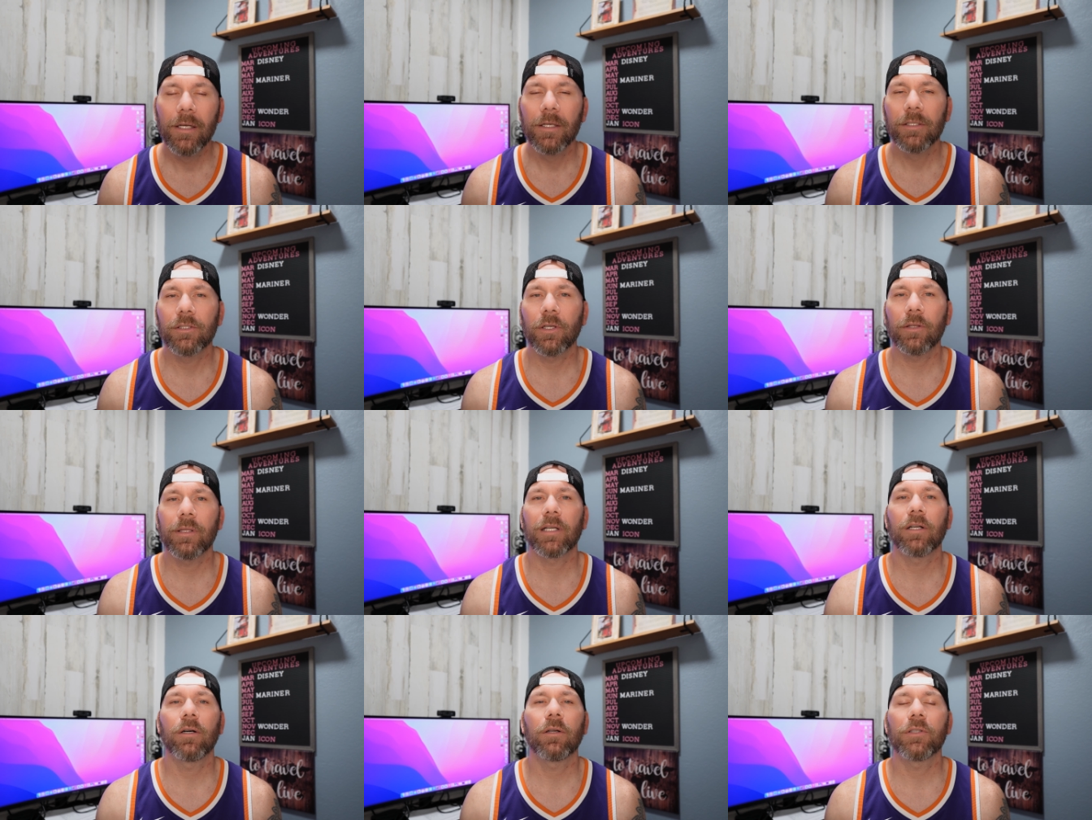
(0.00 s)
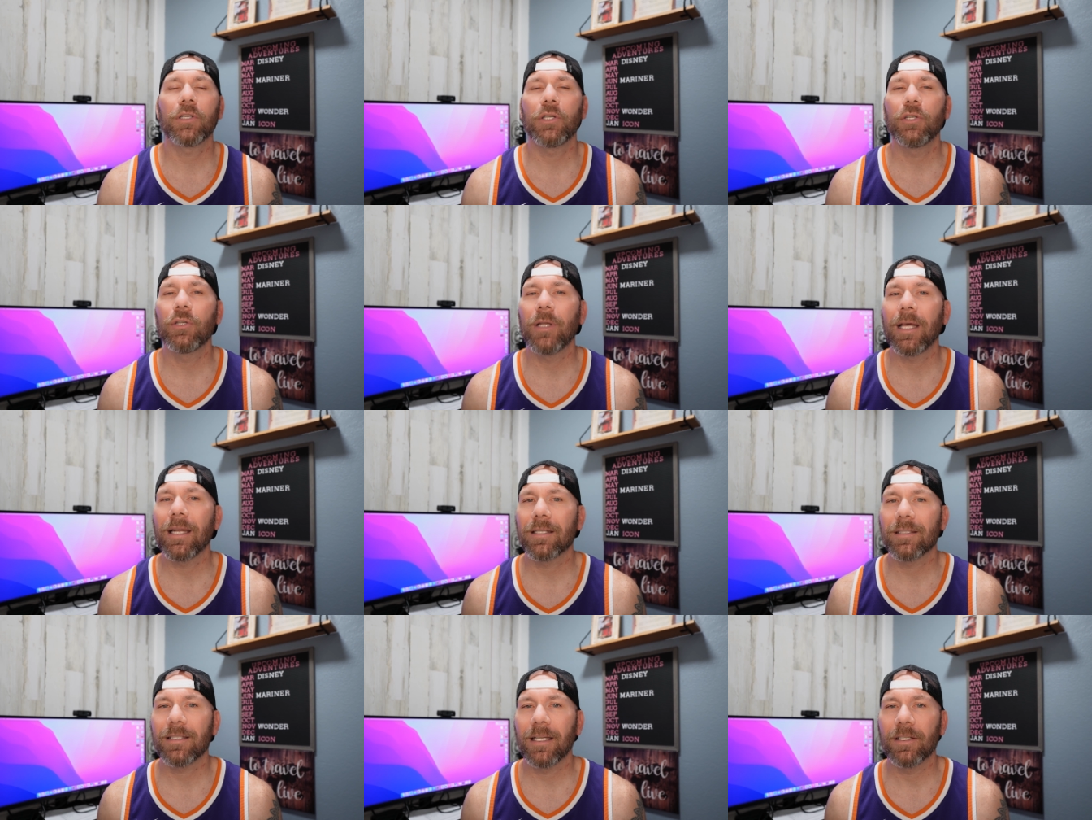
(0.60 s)
So they called the
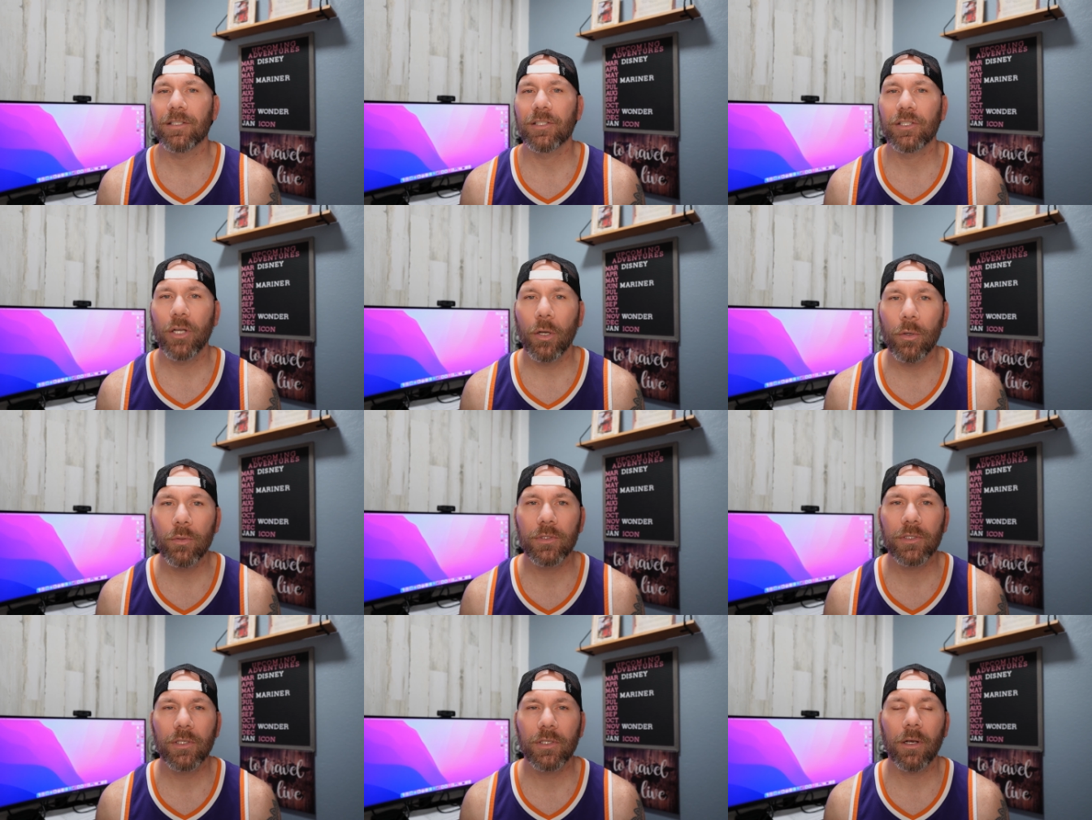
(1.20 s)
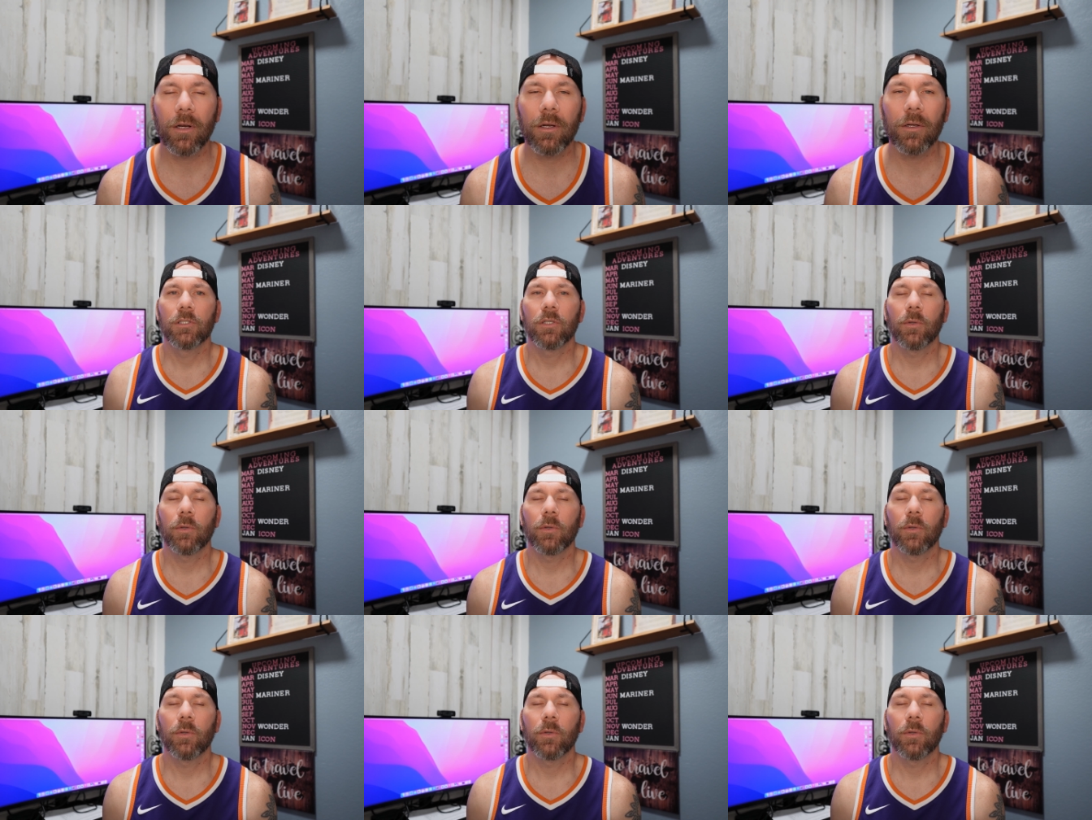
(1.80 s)
United States Coast Guard.